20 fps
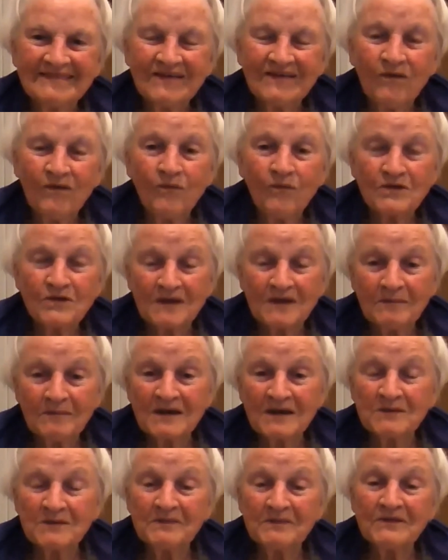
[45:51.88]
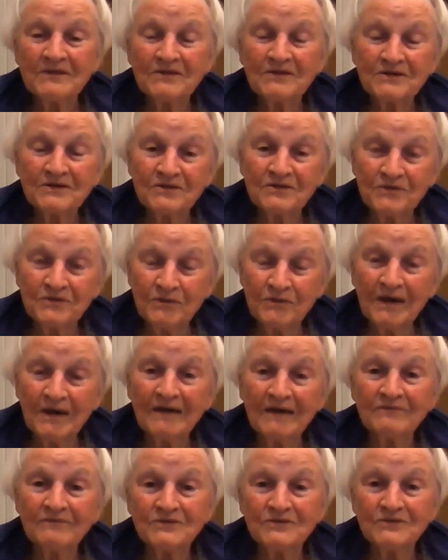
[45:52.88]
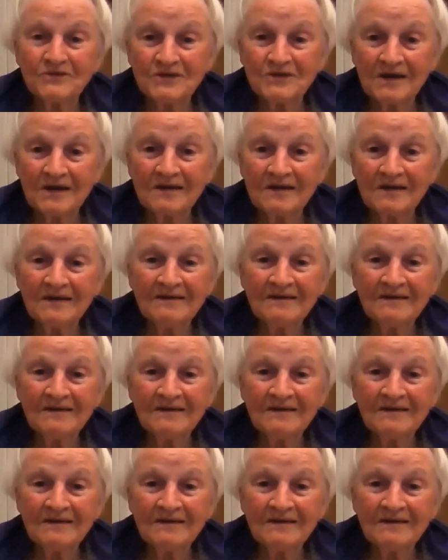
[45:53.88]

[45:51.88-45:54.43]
There's some experience that you have to share.